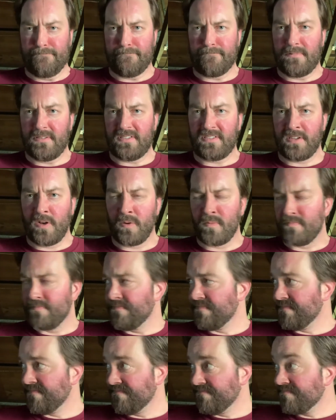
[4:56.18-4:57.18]
So
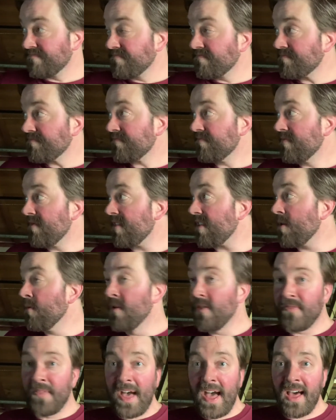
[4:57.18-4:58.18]

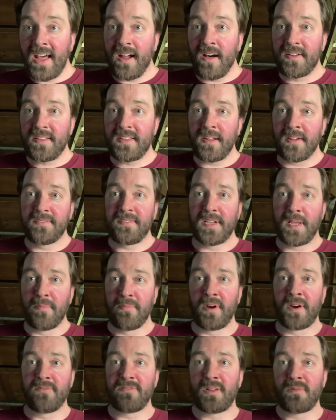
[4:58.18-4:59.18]
with that, I'll tell you
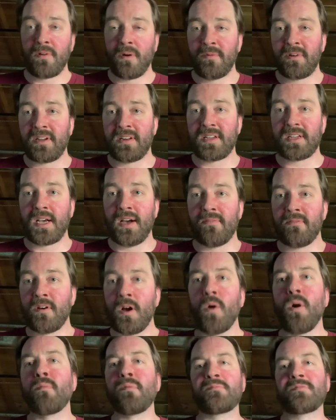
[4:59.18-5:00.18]
briefly what we're going to cover.
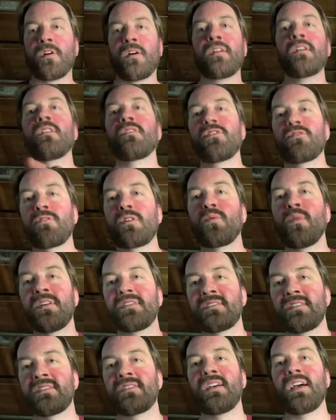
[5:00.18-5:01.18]
Oh, I'm sorry. 3
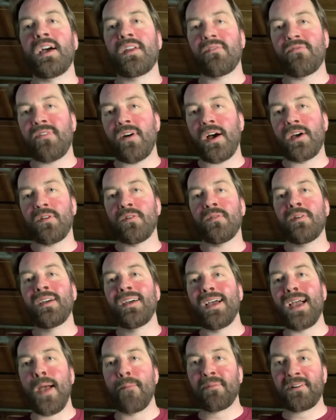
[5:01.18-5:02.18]
quizzes and a final,
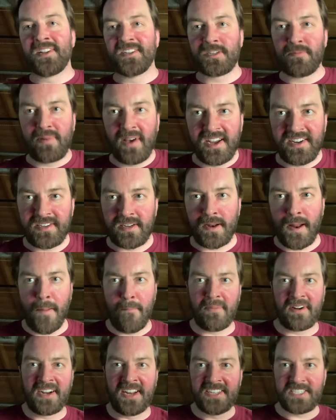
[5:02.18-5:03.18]
and participation.
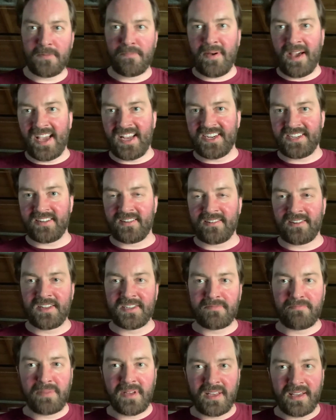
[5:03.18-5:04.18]
Participation is
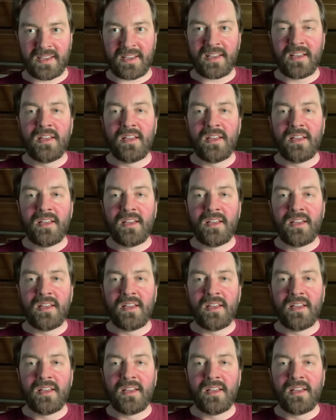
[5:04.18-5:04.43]
big.